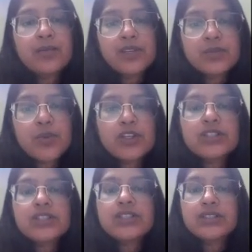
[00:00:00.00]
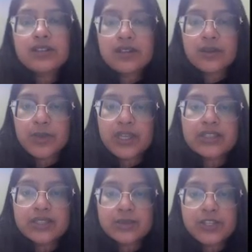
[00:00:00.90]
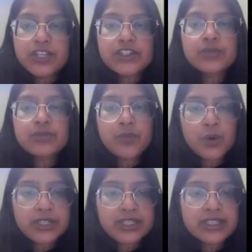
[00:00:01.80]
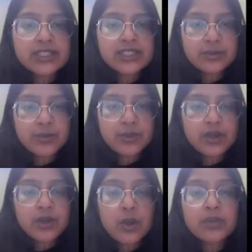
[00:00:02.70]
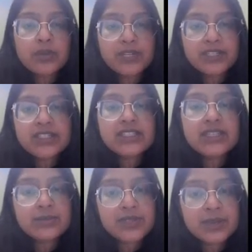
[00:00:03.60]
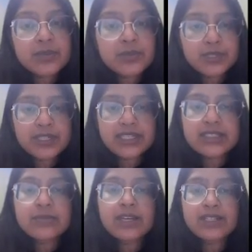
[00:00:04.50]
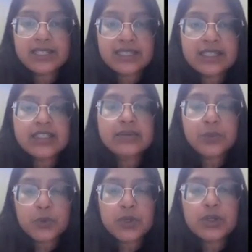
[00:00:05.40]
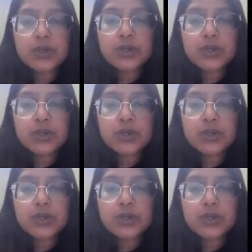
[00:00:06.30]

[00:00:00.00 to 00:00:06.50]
Mixed models, where simulation modeling is complemented and sometimes replaced by technically more